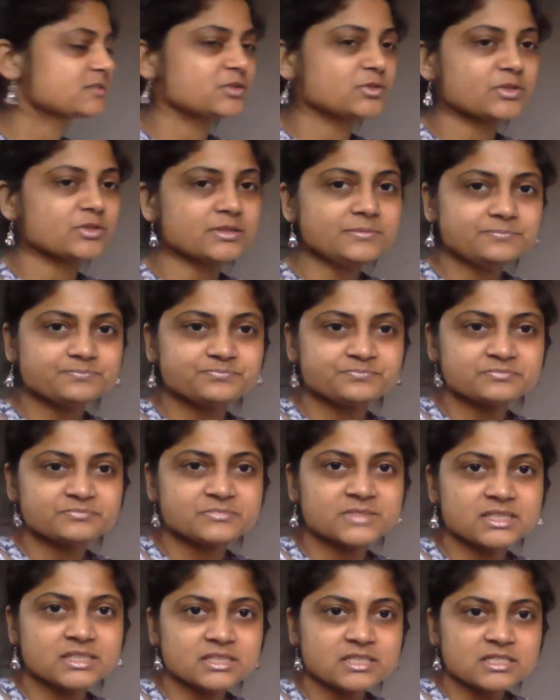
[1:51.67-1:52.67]
Okay,
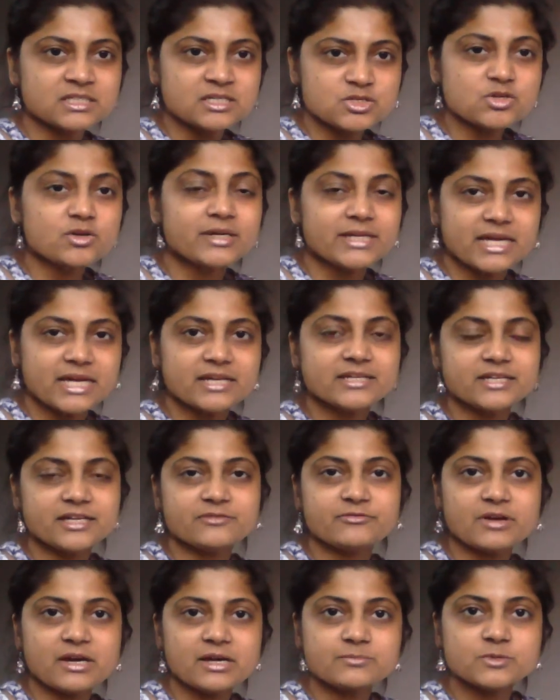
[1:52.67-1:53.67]
so again,
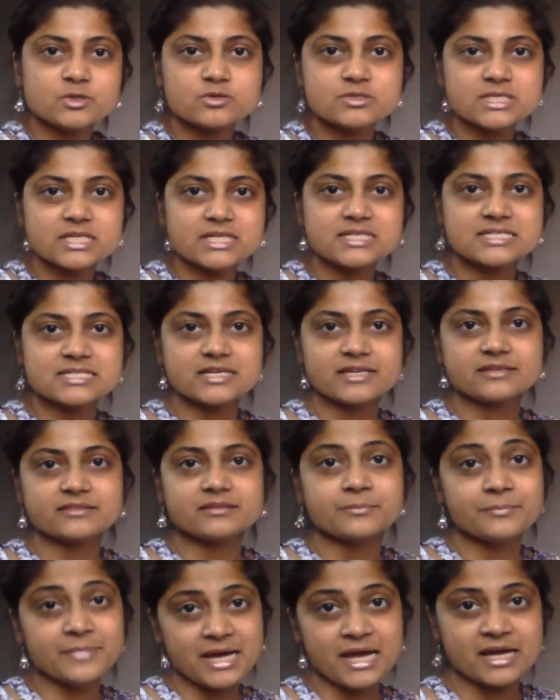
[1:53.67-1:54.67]
if I'm using, say, the
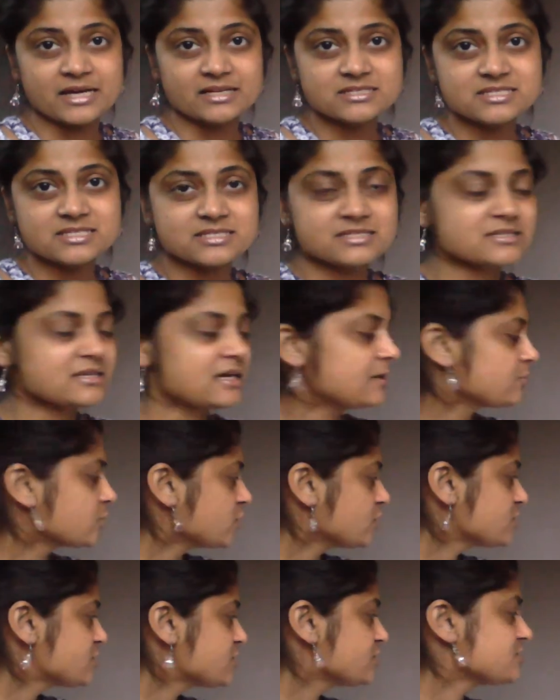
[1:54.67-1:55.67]
mass, I'm
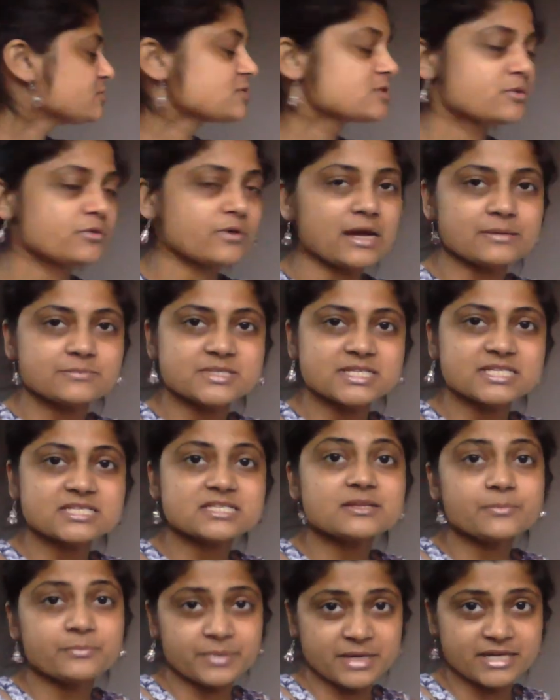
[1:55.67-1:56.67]
going to use grams as
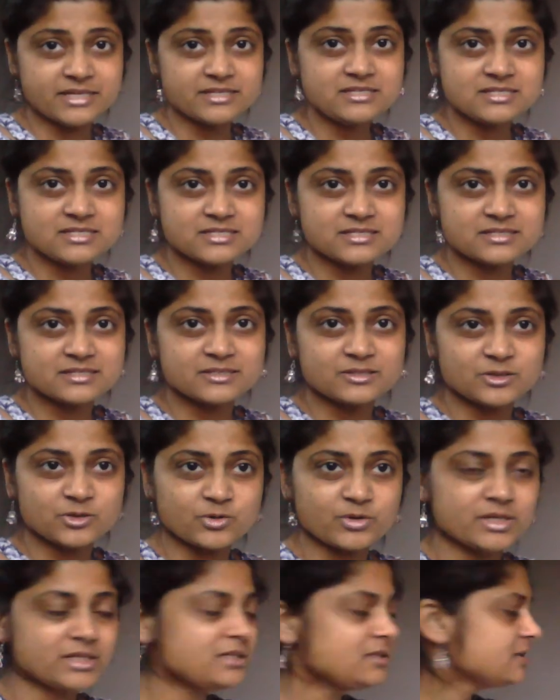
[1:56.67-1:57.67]
the base.
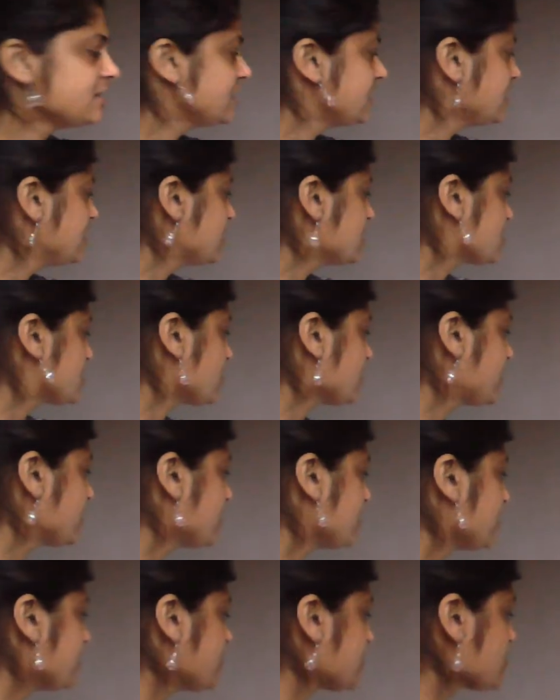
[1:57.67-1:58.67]
Okay, so
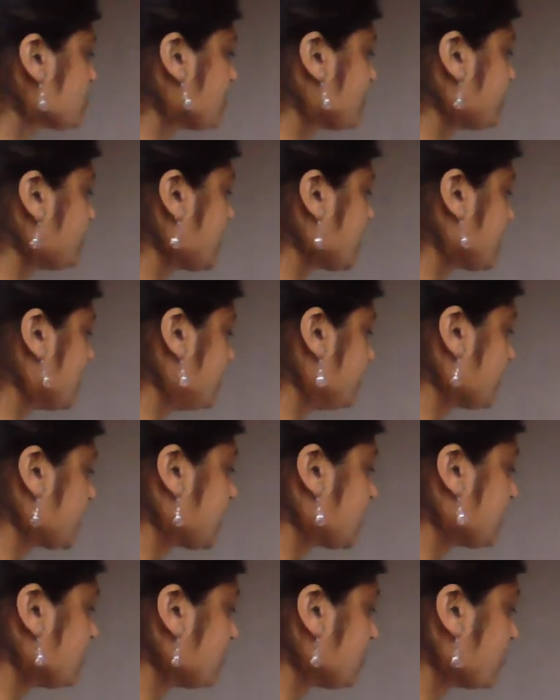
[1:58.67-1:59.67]
here this would become
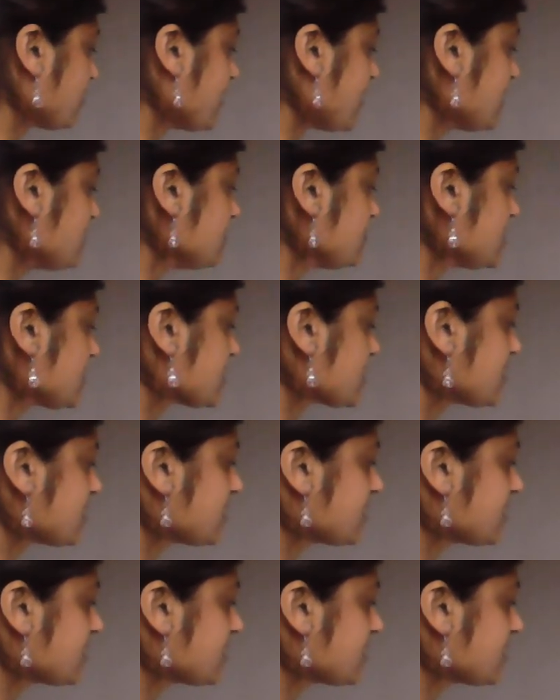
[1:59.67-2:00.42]
kilograms,